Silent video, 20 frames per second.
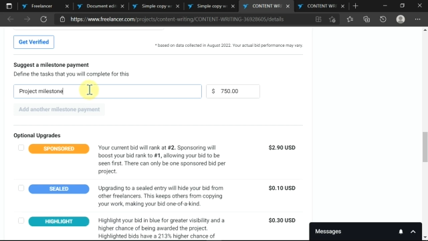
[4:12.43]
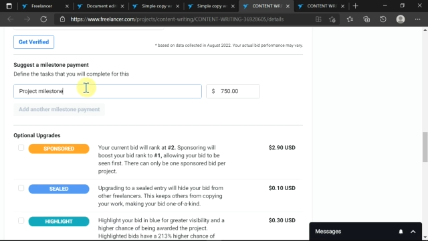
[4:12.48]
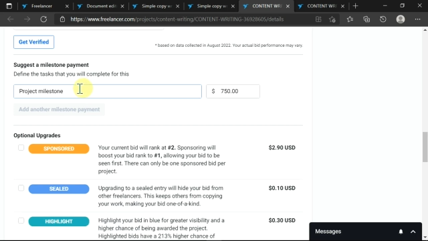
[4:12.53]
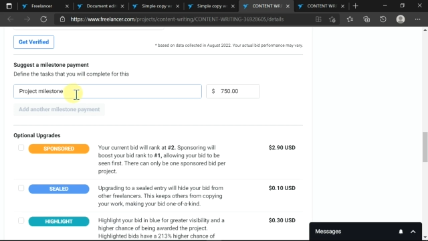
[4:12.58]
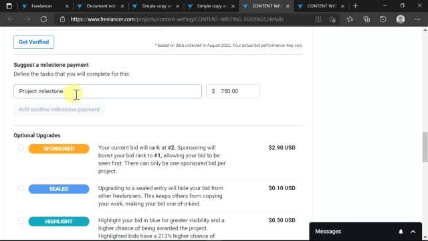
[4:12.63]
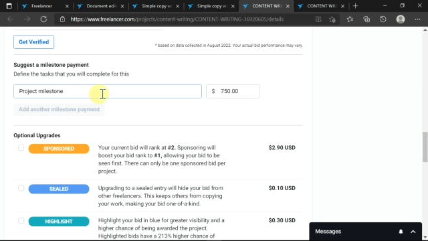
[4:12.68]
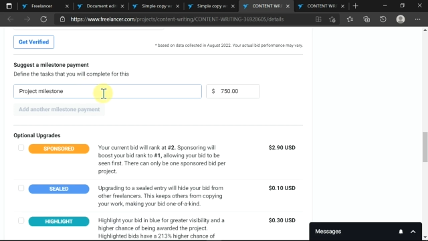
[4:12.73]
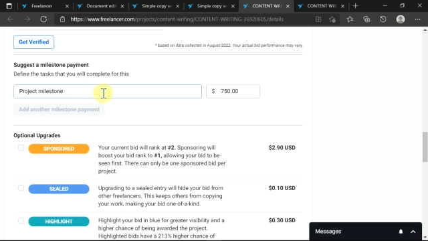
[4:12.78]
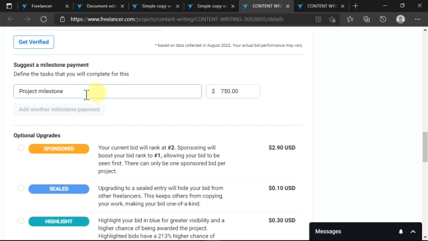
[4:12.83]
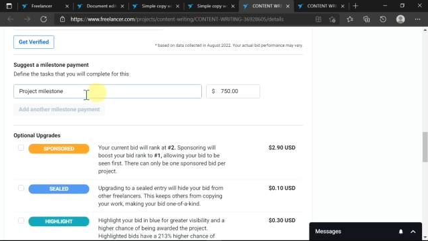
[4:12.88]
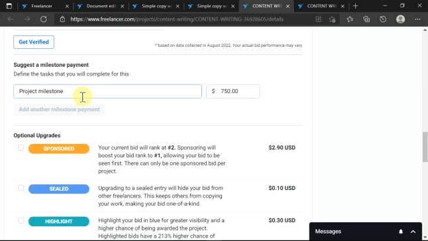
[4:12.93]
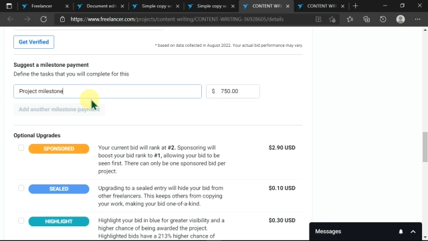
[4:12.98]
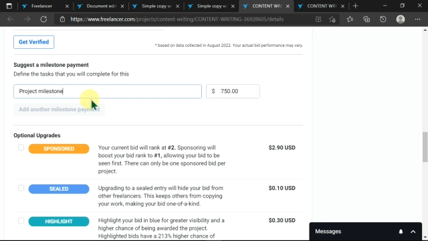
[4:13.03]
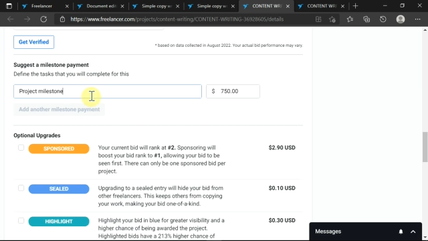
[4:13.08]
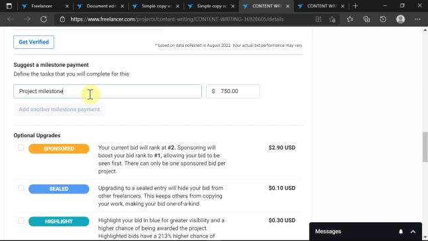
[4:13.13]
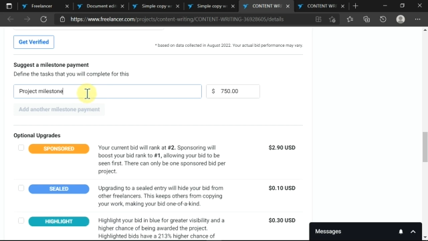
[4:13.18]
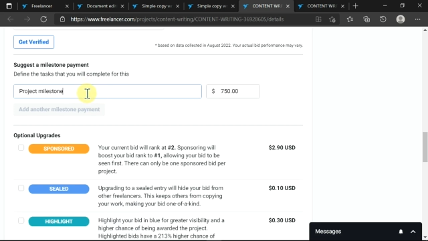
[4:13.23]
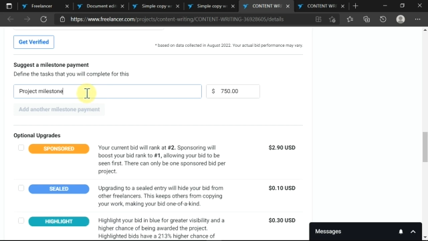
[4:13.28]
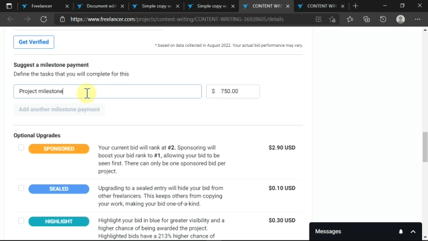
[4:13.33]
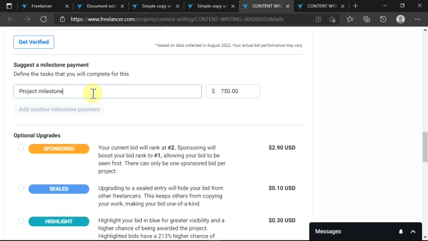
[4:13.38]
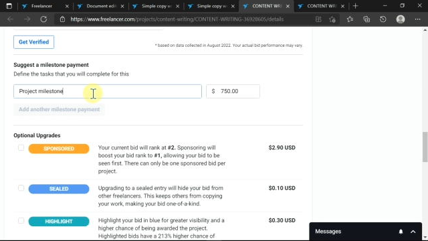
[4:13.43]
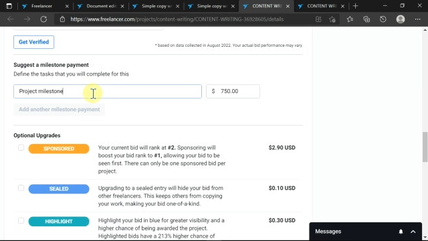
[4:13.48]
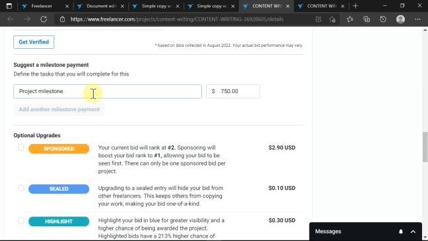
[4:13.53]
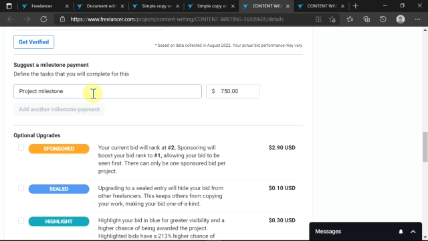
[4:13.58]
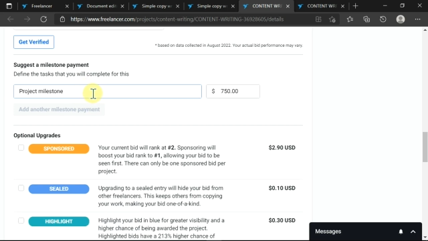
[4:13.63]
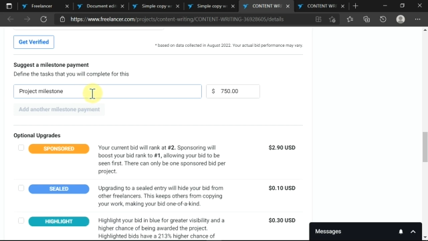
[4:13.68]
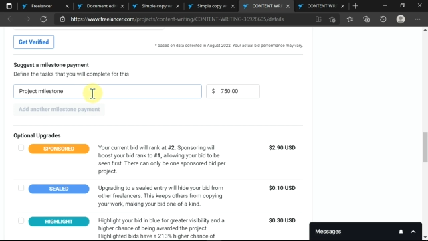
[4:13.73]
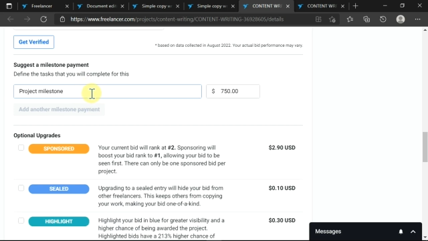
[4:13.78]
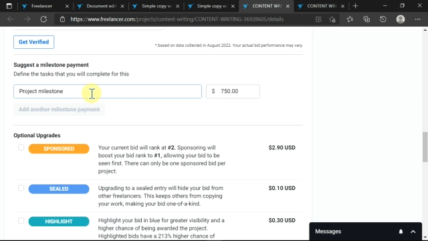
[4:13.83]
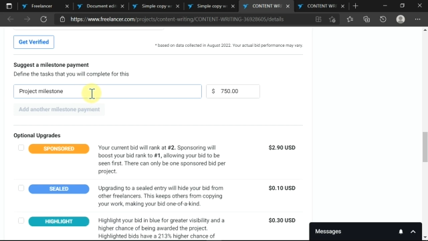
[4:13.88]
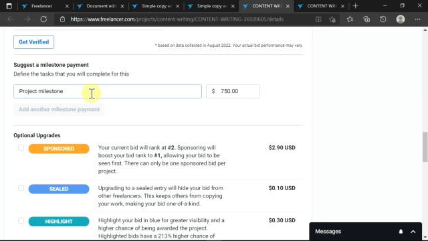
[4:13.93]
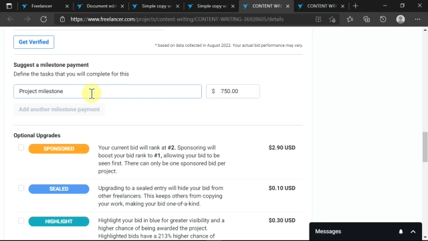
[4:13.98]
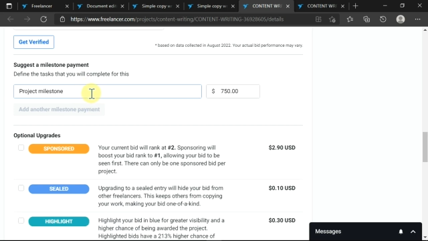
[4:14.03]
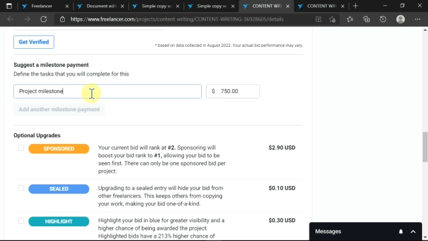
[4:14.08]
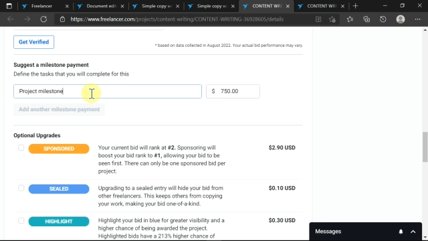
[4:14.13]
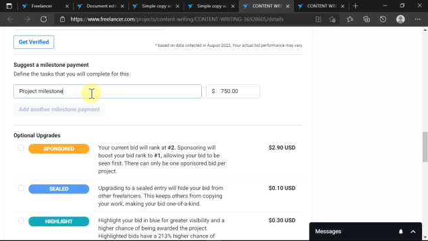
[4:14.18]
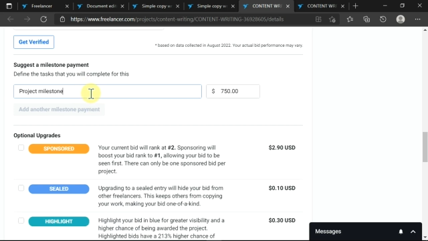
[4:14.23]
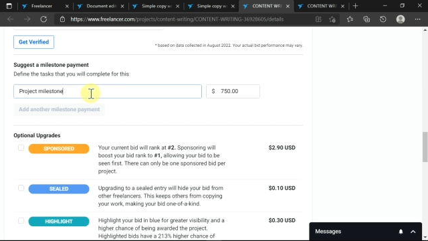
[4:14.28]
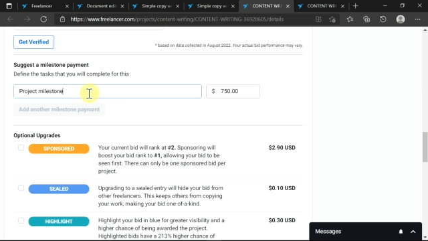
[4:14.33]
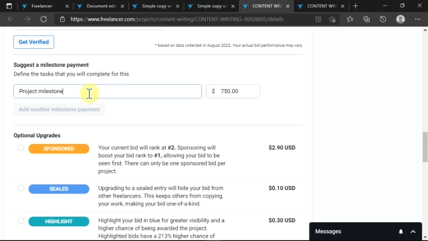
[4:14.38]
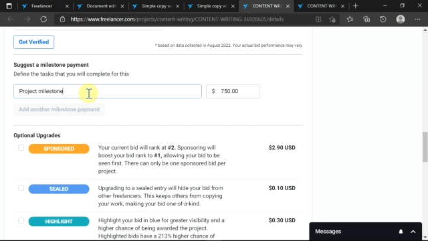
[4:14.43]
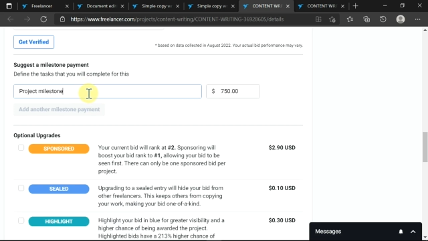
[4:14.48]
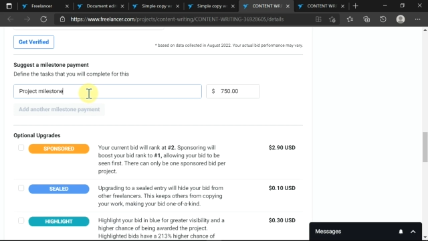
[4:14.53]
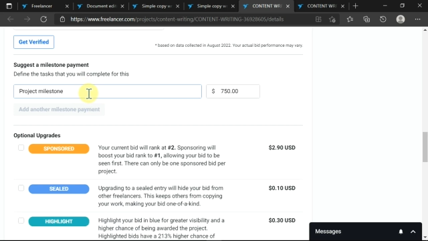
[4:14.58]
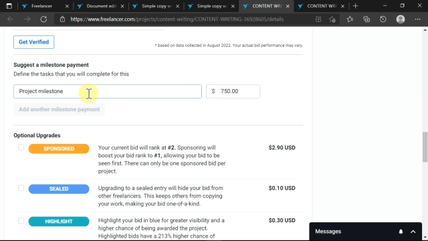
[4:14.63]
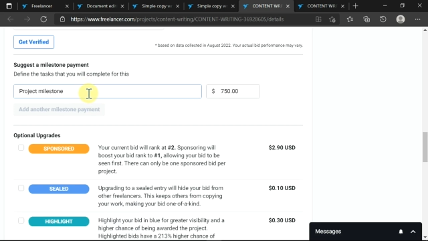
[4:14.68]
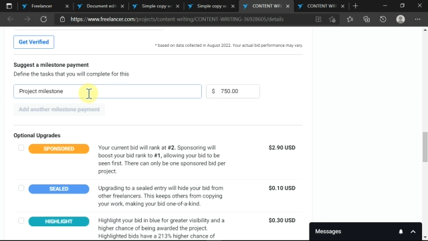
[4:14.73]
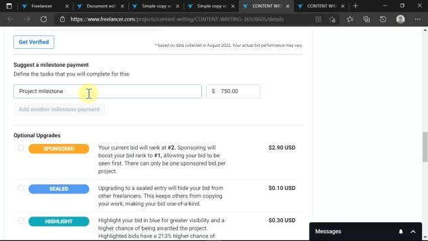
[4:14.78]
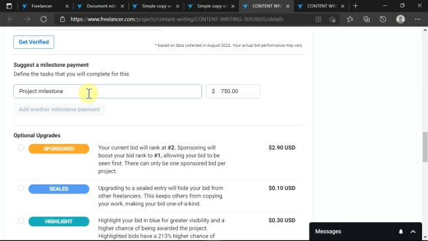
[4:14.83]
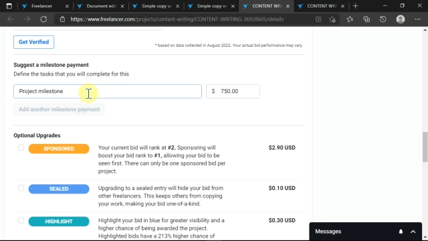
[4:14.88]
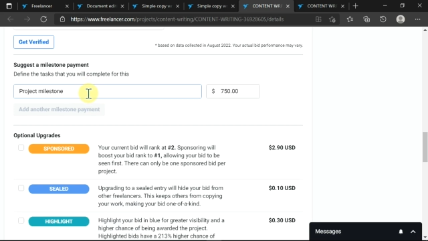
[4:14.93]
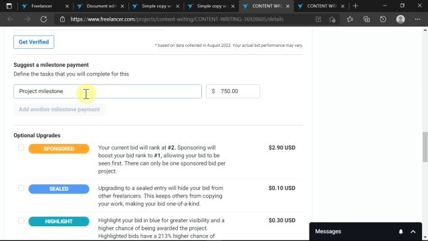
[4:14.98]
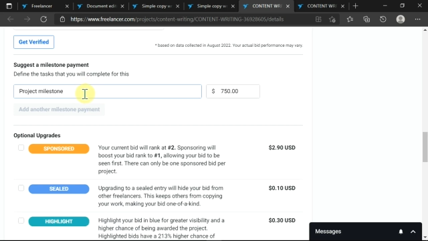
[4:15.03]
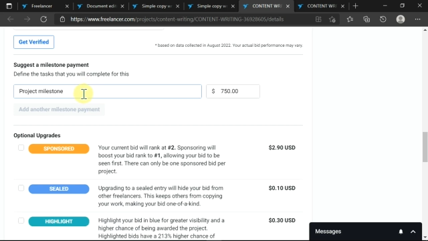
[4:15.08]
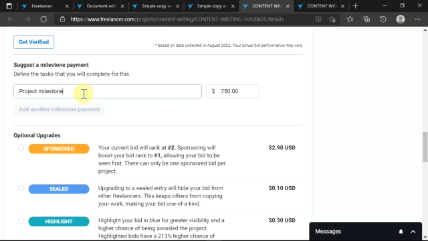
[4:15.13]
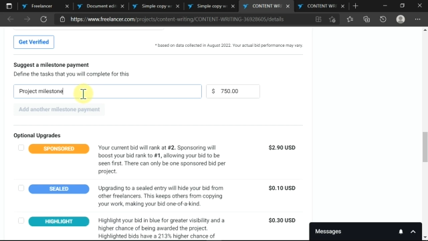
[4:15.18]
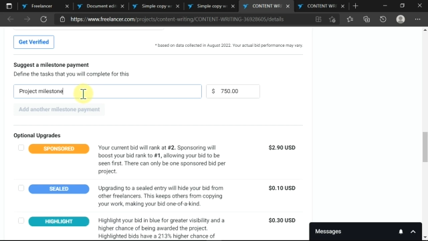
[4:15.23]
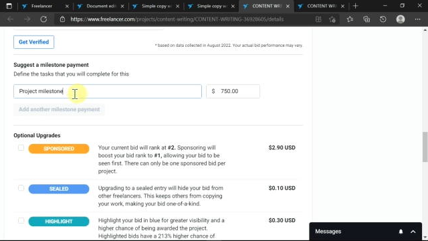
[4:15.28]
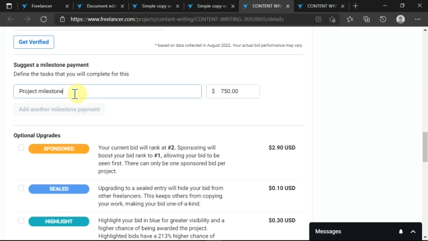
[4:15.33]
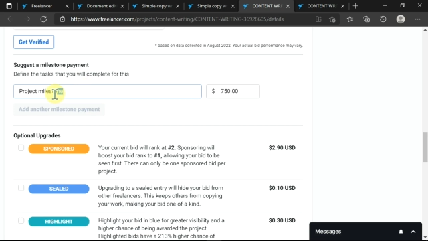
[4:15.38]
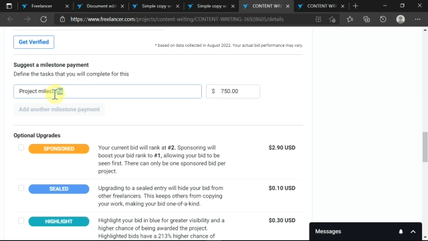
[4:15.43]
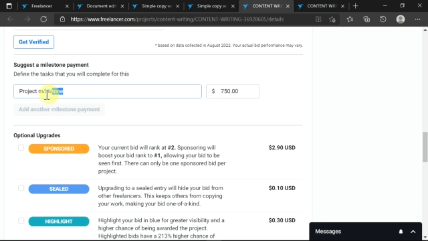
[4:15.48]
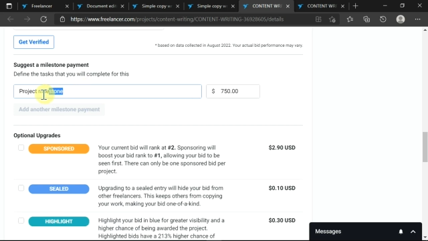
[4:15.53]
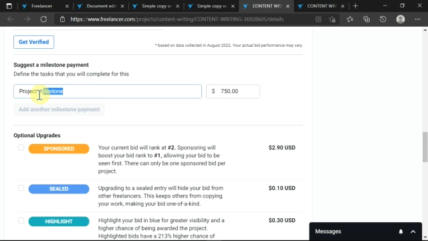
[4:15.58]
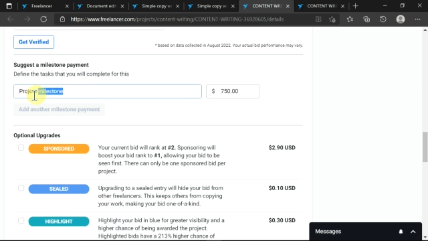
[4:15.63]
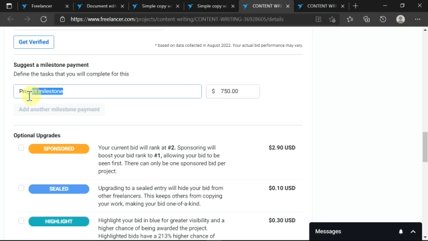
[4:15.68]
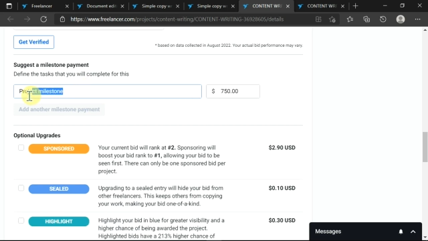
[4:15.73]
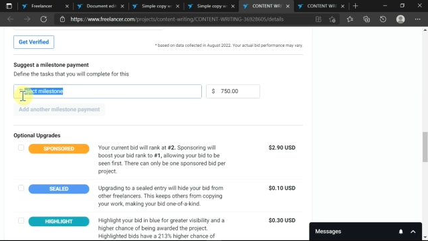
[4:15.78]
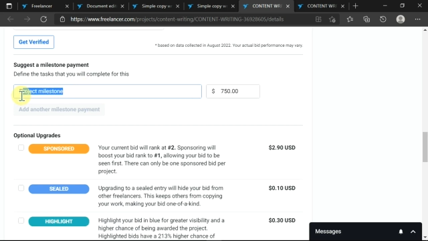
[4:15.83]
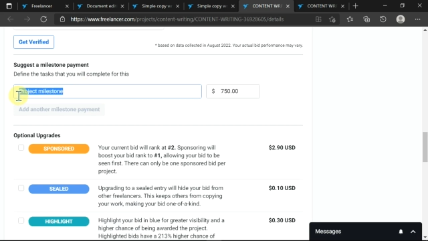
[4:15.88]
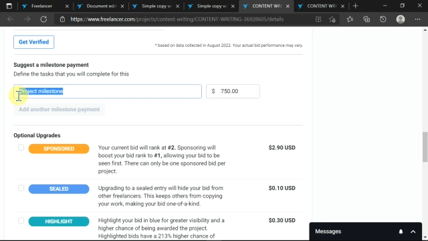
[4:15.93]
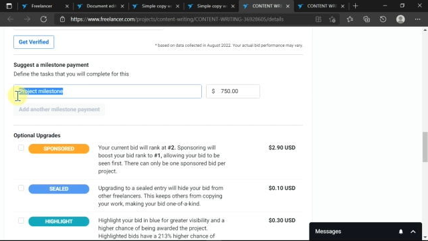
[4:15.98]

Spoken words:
Nobody's mouth can be seen.